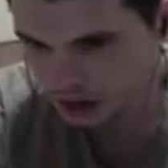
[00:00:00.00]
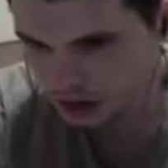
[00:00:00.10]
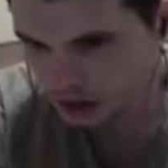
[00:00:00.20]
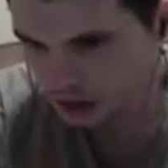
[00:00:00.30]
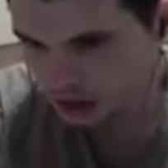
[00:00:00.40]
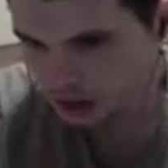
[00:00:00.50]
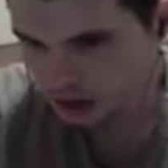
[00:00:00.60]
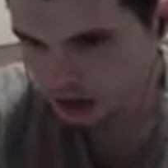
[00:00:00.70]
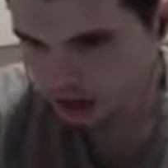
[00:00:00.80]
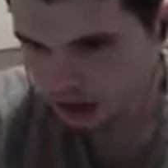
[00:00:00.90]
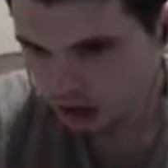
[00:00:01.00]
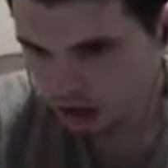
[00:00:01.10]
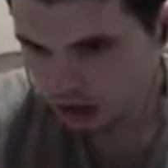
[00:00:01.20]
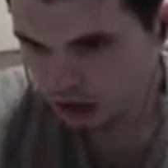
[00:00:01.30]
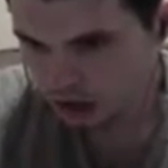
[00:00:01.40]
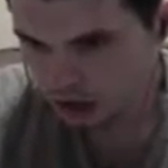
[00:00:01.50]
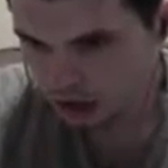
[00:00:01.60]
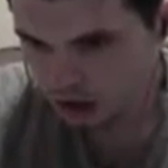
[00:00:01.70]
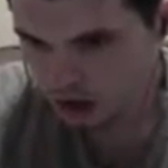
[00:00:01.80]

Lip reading: No one is speaking in this clip.